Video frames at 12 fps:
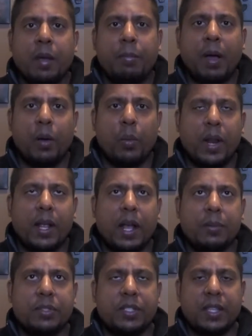But when it
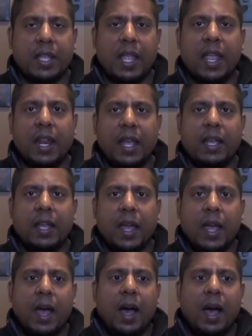comes to the eating,